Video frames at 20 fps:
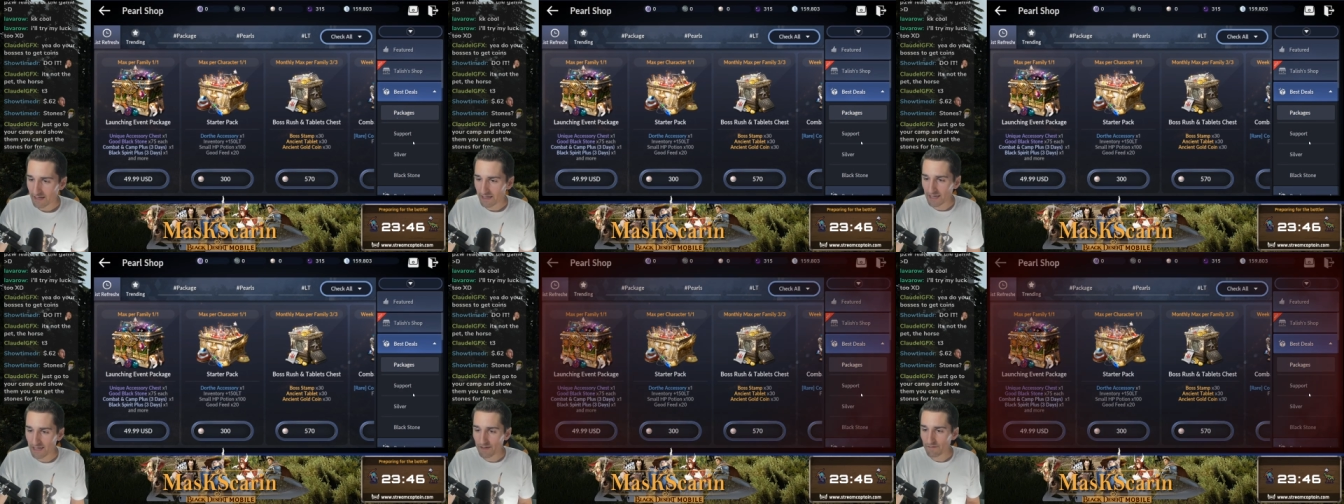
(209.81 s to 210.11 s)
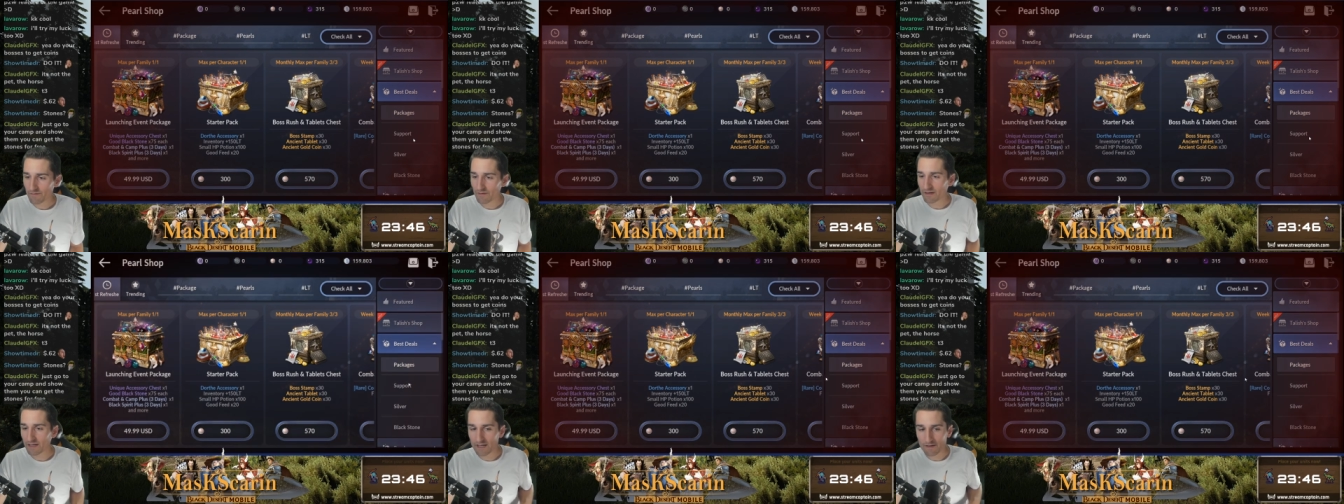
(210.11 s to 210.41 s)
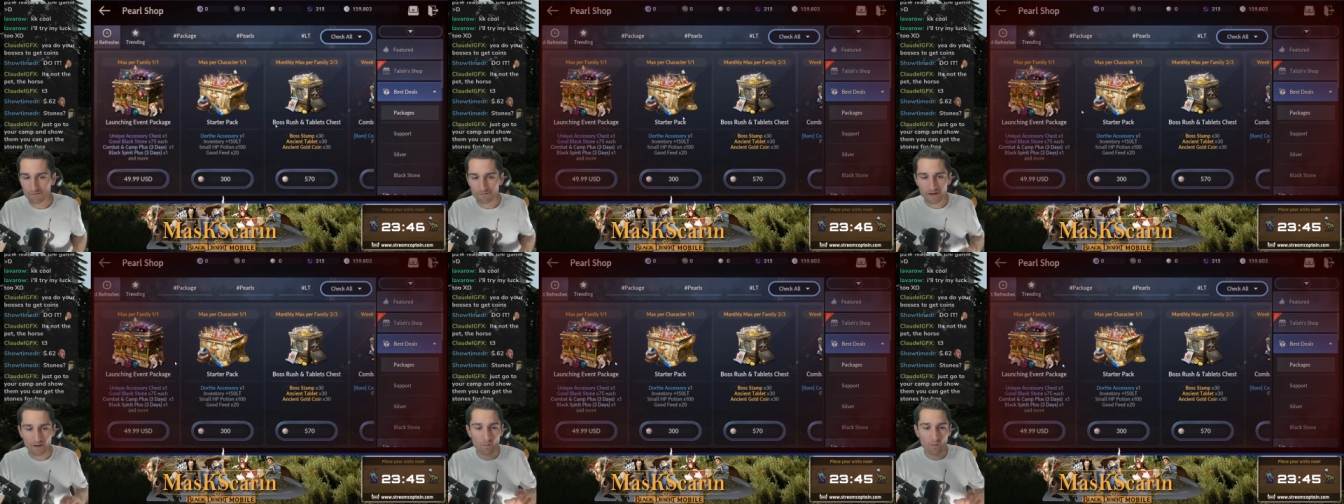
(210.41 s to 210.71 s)
Even
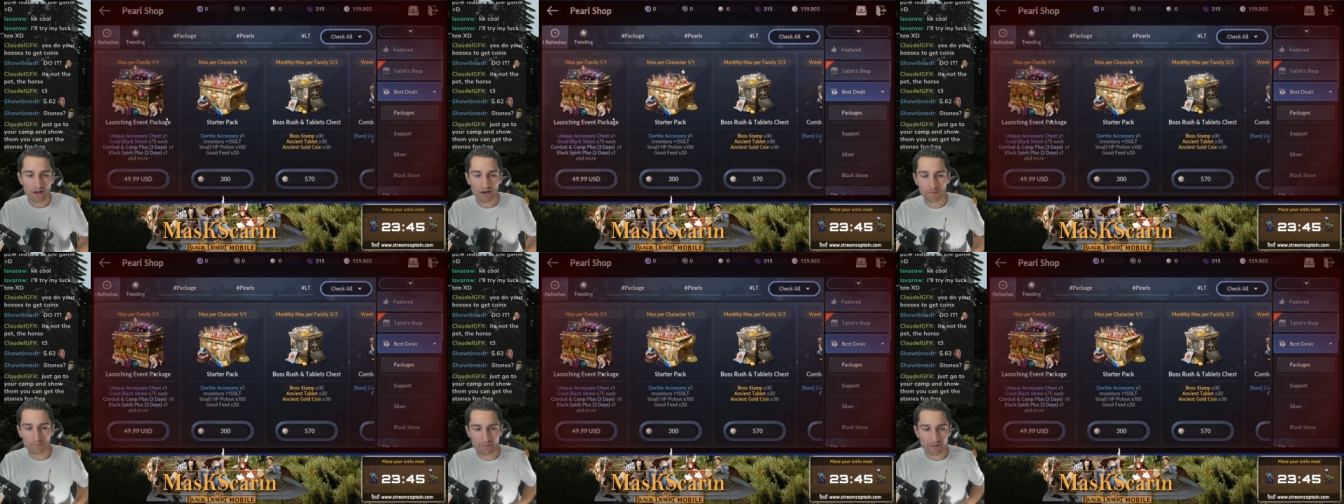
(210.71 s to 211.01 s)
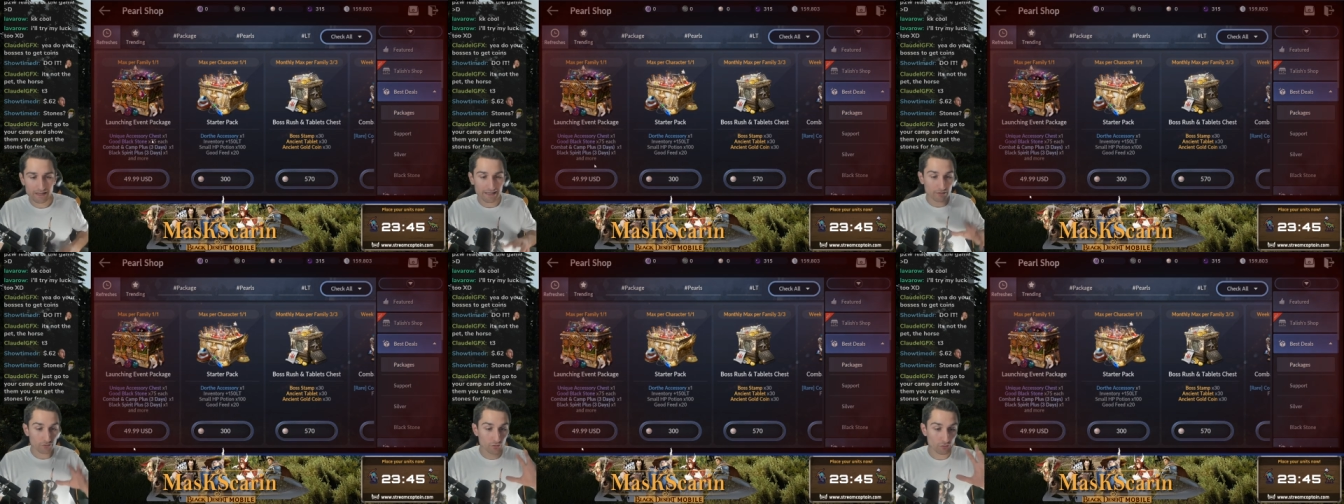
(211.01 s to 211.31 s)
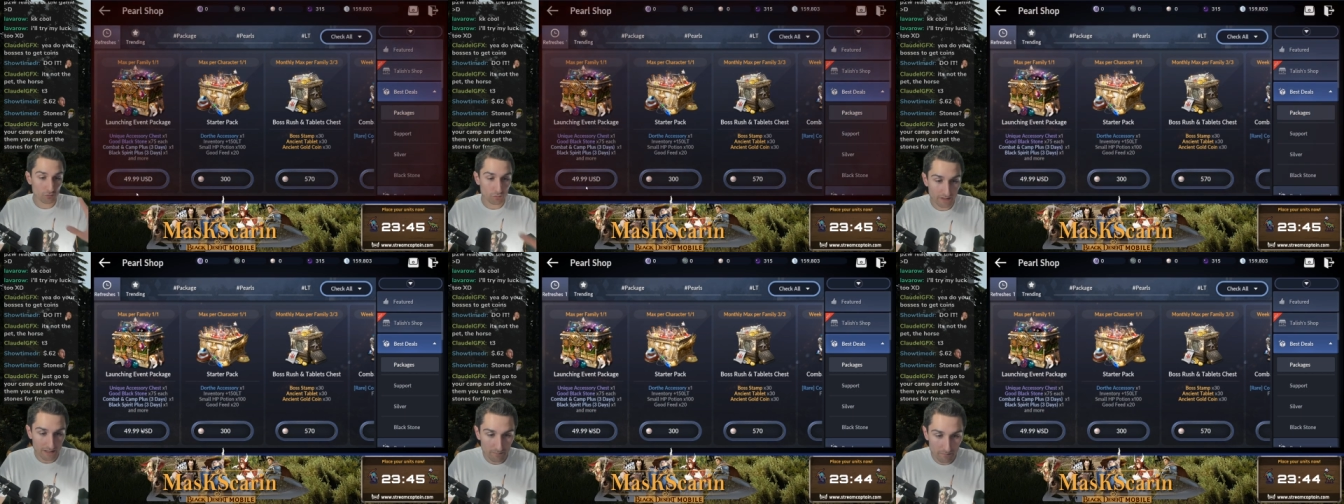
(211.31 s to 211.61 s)
if I want to be
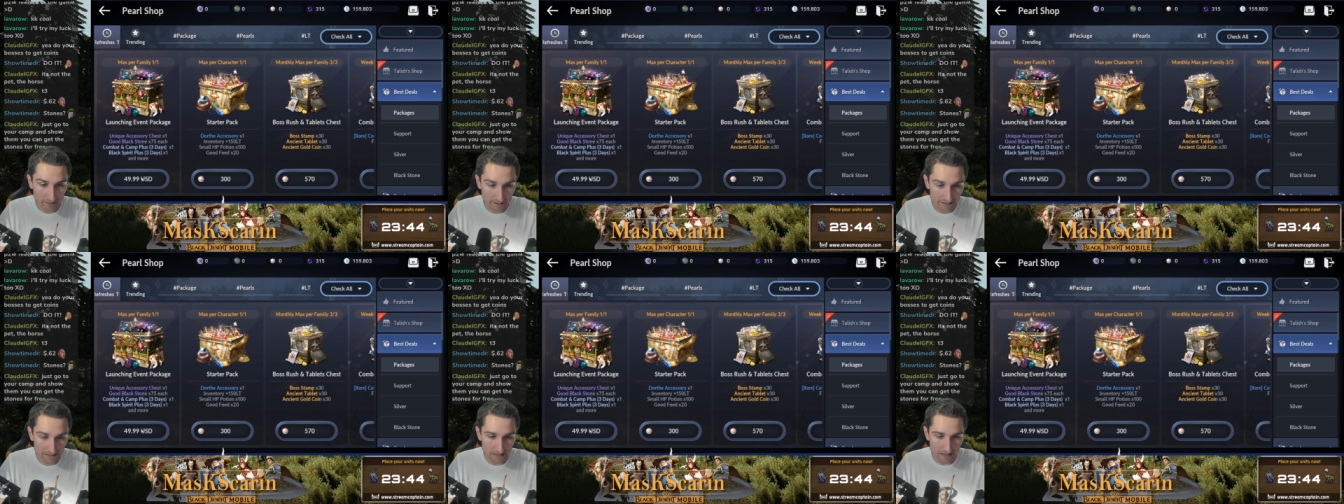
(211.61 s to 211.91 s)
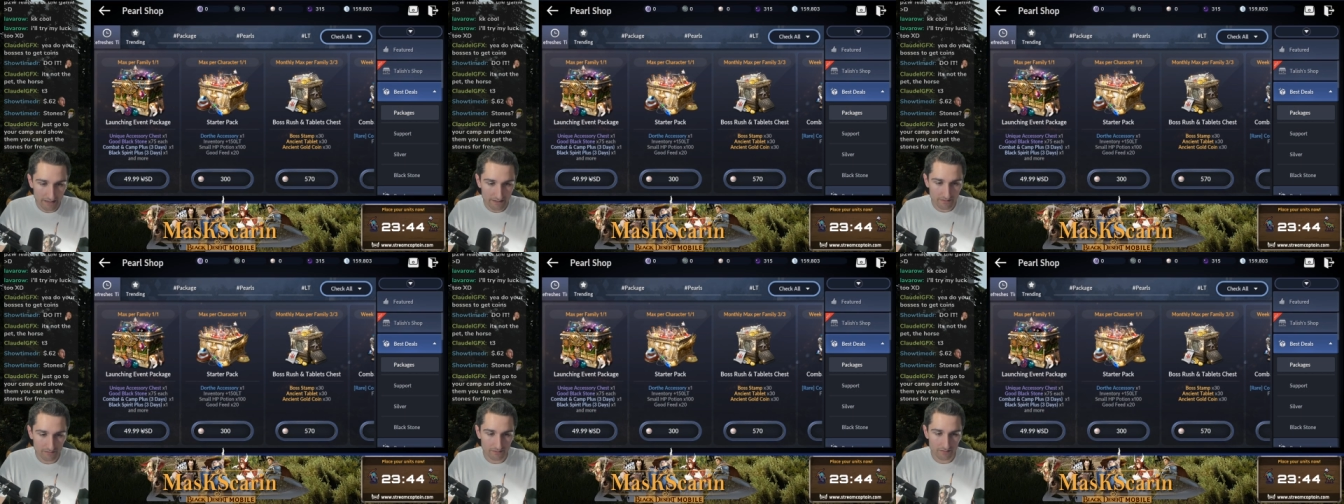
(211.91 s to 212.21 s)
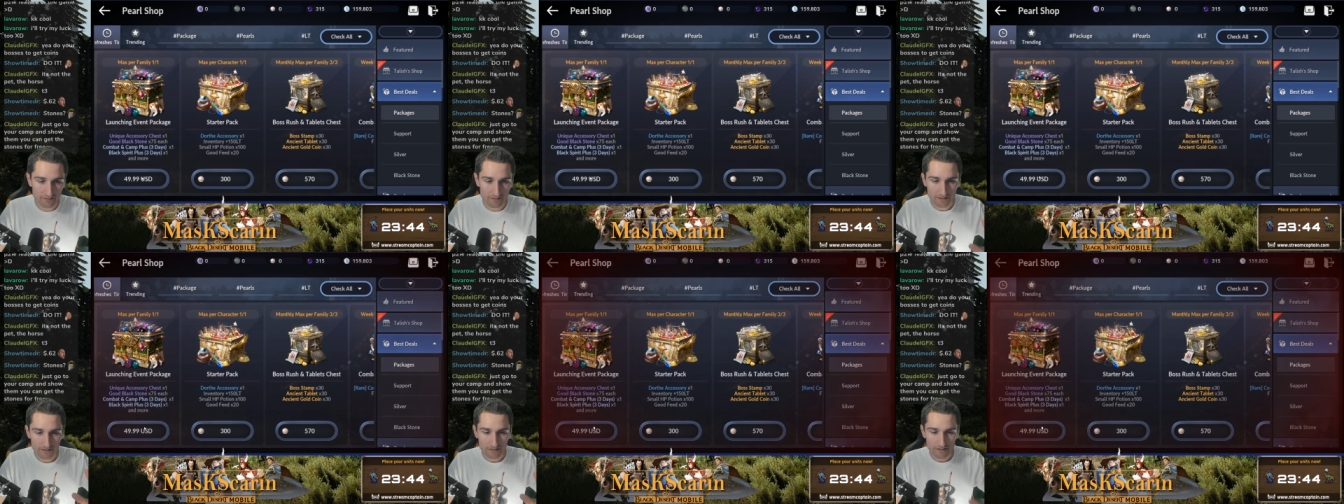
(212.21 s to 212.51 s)
extremely
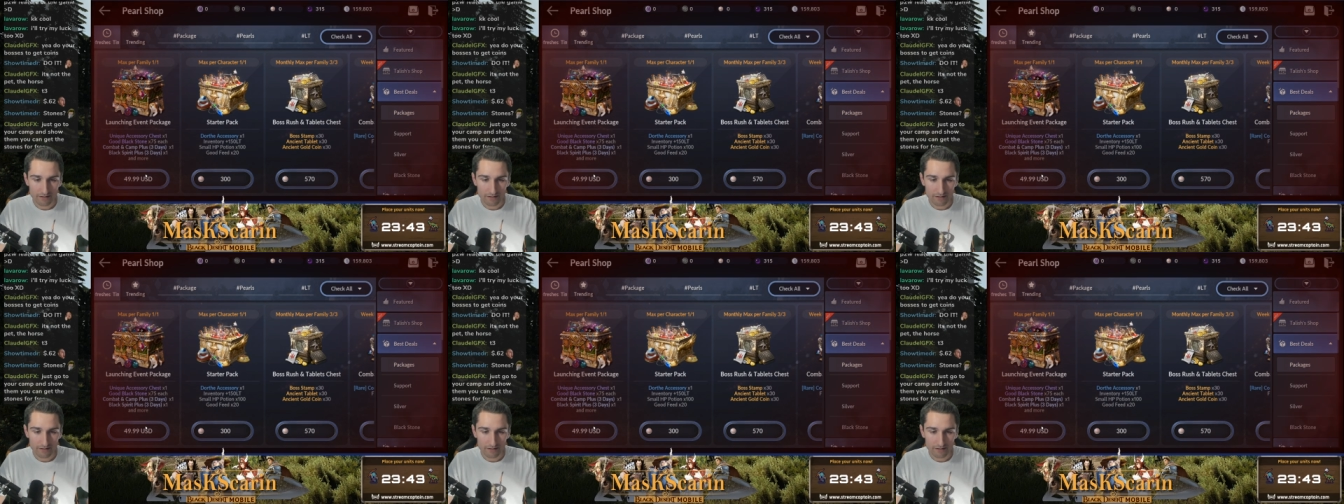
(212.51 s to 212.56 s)
nice,